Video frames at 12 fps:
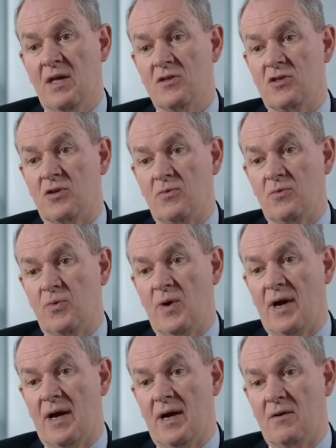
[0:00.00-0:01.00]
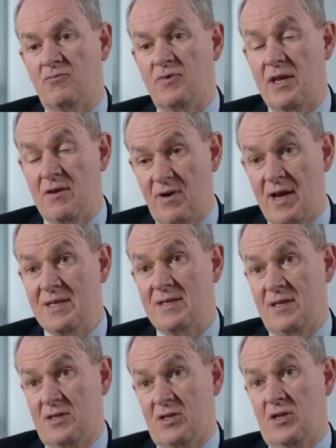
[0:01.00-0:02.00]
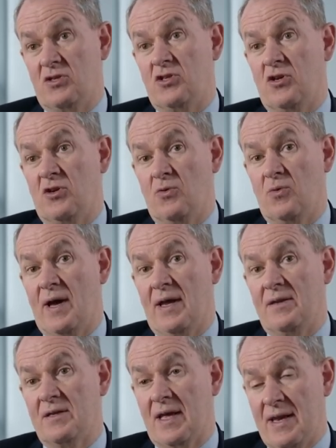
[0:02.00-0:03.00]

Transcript: to really raise this issue and